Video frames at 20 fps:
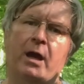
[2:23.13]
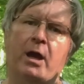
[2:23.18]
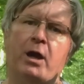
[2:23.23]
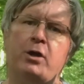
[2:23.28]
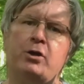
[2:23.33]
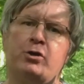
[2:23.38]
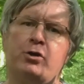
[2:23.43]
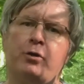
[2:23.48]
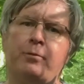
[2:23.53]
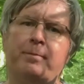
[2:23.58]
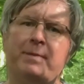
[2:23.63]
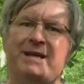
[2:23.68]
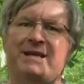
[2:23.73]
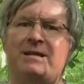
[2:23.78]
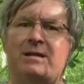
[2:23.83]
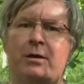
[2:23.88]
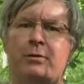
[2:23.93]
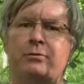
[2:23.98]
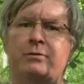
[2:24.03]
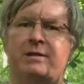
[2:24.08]
It should be
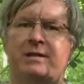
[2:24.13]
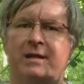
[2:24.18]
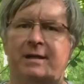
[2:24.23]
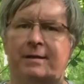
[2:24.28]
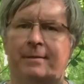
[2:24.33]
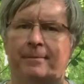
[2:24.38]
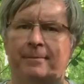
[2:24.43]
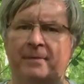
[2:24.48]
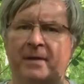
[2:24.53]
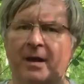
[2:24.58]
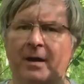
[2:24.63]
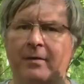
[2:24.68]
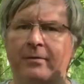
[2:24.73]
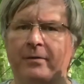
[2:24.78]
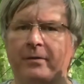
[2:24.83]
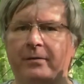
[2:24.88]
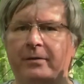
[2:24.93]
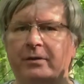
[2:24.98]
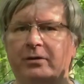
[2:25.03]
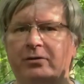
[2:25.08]
noted
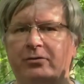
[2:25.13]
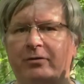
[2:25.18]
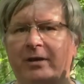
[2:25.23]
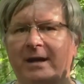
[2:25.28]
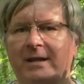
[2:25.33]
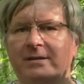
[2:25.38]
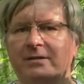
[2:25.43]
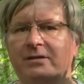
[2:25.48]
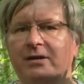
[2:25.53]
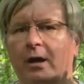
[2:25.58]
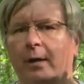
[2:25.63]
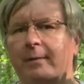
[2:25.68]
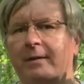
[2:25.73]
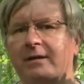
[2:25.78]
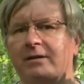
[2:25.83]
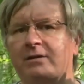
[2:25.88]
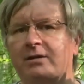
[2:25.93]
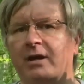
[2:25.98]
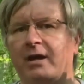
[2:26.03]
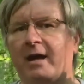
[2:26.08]
that the strands
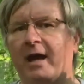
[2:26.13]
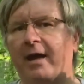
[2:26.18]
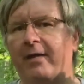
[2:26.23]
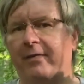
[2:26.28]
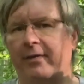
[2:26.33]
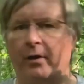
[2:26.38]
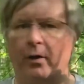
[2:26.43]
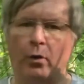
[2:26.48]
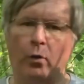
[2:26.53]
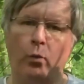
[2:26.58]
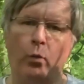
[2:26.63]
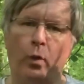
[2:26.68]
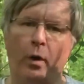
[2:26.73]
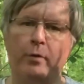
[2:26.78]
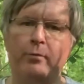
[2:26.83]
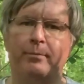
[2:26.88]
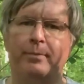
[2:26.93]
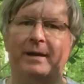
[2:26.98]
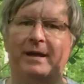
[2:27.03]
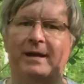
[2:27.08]
coming together
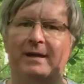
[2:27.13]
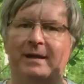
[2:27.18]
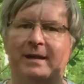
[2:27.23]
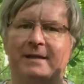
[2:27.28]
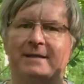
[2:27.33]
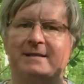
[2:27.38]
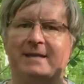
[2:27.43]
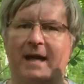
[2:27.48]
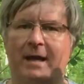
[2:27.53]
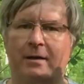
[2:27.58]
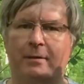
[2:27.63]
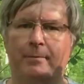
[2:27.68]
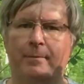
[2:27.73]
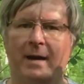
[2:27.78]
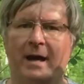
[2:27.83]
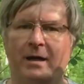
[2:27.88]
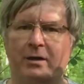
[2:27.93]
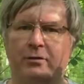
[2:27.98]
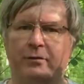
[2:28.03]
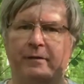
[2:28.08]
won't be an exact
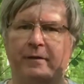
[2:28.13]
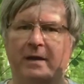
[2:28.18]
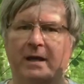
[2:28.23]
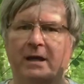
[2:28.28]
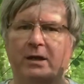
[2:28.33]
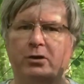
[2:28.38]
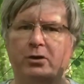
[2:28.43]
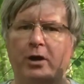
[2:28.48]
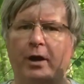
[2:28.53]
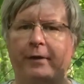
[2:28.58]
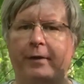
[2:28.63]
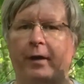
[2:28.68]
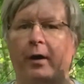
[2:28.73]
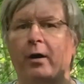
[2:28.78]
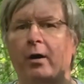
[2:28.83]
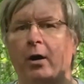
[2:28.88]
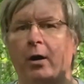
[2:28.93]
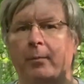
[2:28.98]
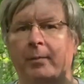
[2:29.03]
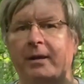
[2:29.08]
match for each other
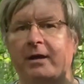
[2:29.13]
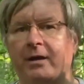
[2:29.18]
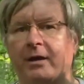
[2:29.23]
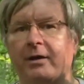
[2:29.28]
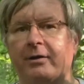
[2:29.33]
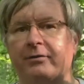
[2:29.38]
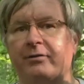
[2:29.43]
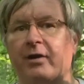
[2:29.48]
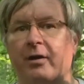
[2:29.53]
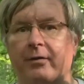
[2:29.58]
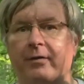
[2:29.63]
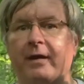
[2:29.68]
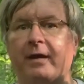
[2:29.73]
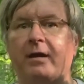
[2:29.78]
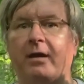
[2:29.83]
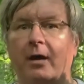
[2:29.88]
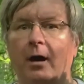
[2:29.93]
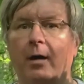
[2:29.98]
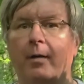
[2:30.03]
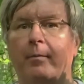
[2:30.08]
because they
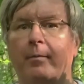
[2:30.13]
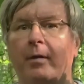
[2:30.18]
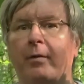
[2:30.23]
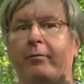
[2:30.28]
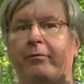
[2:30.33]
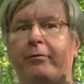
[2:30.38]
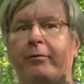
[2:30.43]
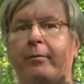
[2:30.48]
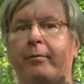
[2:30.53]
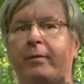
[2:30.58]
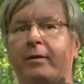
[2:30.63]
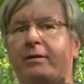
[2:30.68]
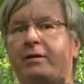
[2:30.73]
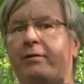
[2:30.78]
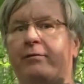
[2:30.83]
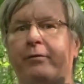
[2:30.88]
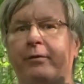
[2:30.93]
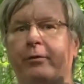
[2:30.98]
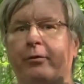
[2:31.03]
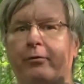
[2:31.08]
come from
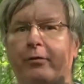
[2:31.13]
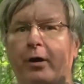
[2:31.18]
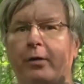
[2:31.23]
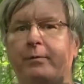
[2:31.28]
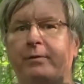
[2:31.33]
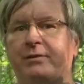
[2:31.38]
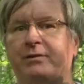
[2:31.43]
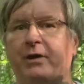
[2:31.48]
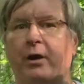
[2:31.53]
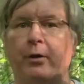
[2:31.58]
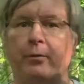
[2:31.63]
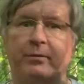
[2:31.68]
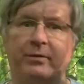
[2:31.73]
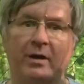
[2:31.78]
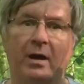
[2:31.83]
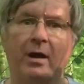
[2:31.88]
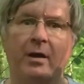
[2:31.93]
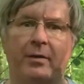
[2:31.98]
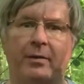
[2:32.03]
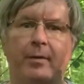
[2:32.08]
different chromosomes
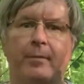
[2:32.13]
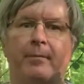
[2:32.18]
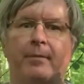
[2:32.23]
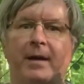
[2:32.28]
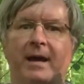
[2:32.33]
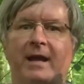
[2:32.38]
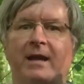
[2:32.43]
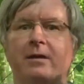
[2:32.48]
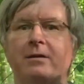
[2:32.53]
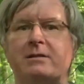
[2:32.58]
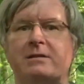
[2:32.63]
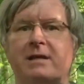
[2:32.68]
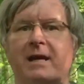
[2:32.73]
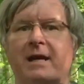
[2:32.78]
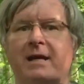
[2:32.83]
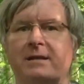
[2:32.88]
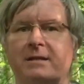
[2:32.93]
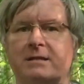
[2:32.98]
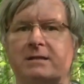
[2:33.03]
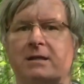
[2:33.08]
that may
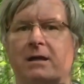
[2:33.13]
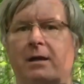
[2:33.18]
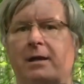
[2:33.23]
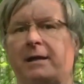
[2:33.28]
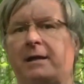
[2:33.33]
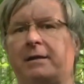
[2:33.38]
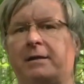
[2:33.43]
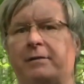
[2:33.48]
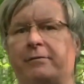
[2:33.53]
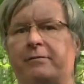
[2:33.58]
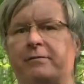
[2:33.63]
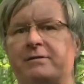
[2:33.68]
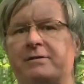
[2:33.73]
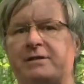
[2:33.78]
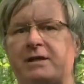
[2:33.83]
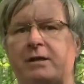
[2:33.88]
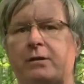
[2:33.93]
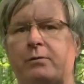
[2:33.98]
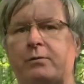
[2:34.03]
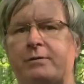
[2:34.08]
contain slightly different
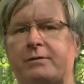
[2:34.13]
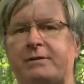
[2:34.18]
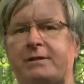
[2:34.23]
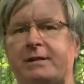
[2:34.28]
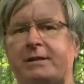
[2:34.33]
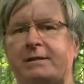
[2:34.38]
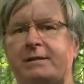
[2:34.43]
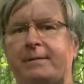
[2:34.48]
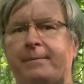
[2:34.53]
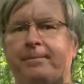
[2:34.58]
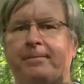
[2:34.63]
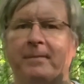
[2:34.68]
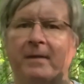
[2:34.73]
sequences.